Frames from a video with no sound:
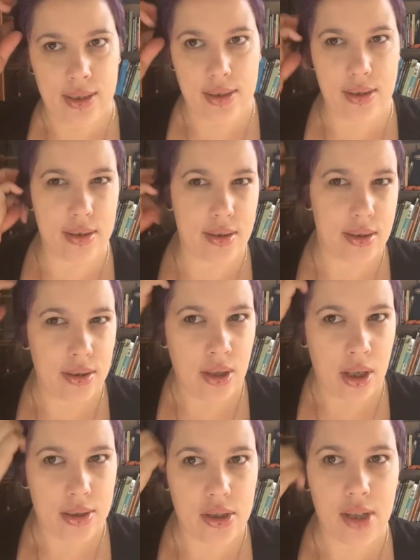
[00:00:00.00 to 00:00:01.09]
it's
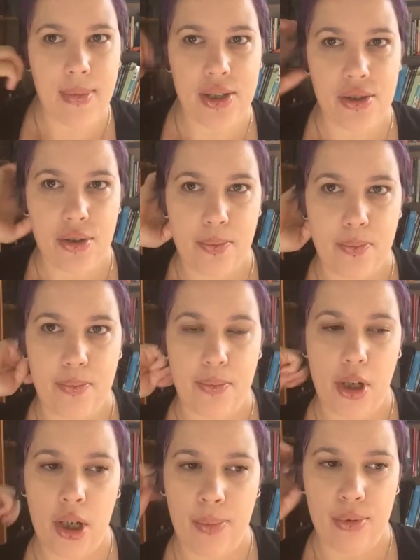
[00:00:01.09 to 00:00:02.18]
not so much the
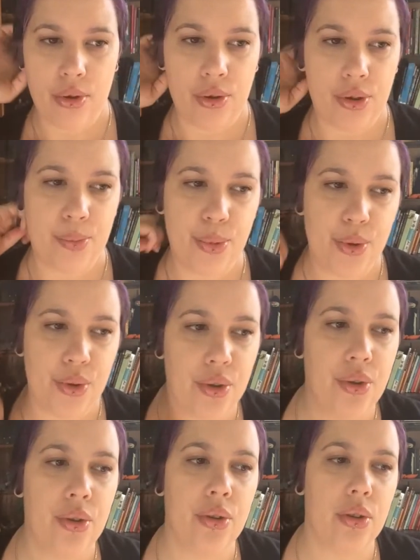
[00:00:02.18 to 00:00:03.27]
purple or the
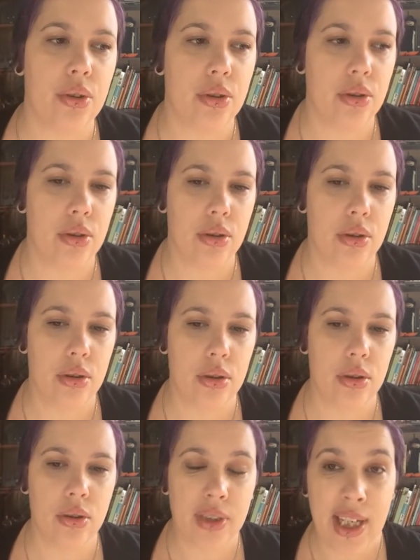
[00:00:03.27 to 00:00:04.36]
blue,
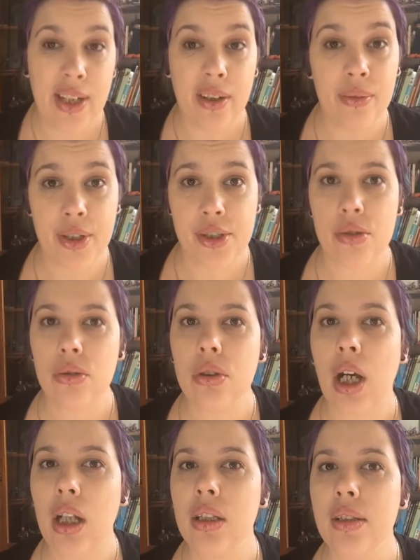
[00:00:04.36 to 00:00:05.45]
their original
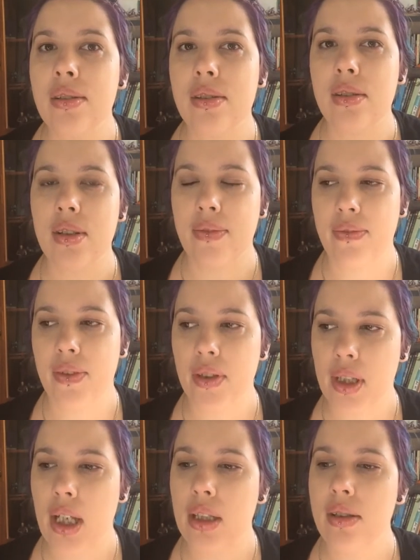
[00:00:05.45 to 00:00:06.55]
colours, the
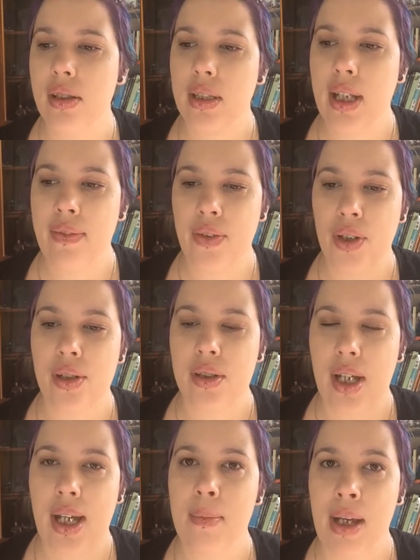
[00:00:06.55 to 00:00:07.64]
colours that they
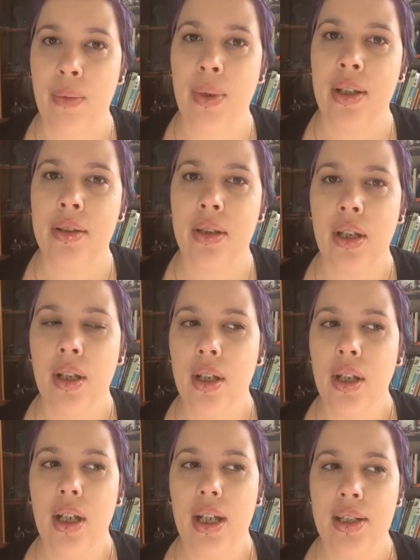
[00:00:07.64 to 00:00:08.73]
first came out with.
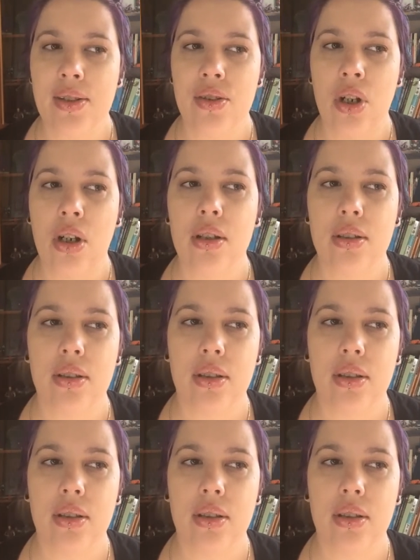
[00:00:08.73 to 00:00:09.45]
It's not